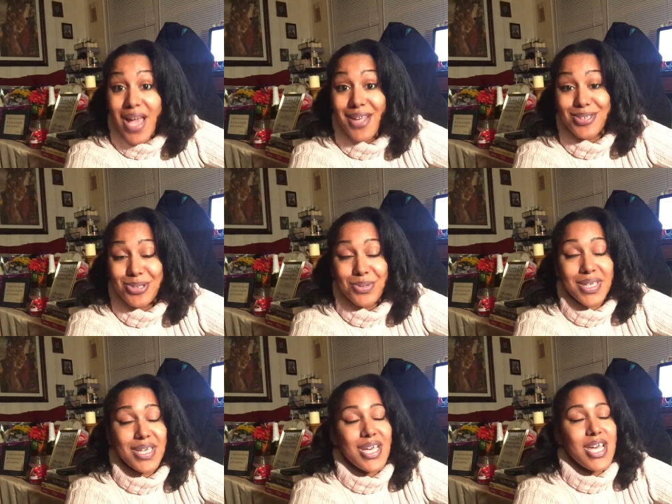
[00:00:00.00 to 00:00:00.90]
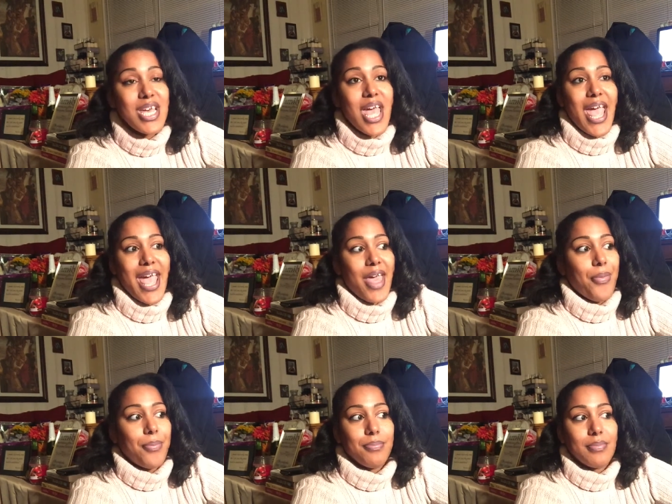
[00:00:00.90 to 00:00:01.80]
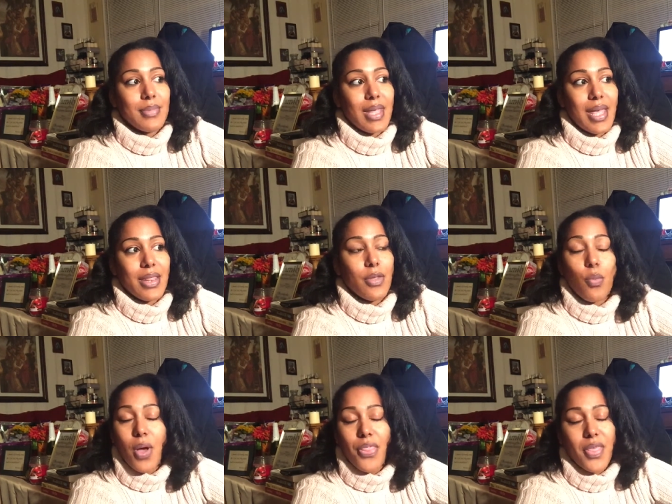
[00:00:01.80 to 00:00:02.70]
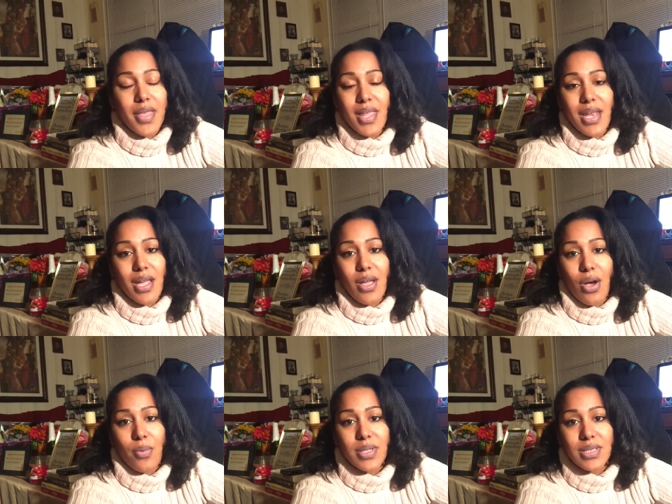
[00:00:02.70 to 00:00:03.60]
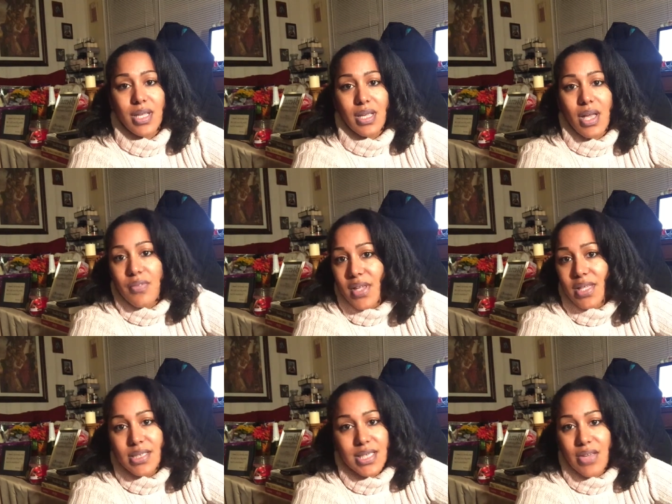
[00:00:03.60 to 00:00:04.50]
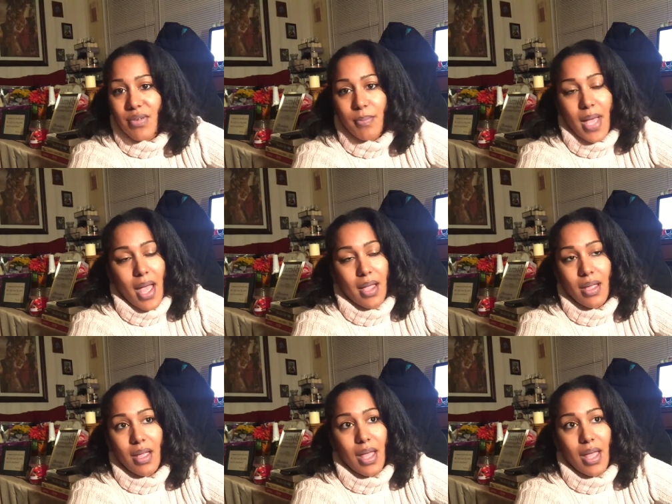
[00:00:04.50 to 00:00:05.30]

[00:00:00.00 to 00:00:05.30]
not do it. And the one thing that I could always think of is giving back.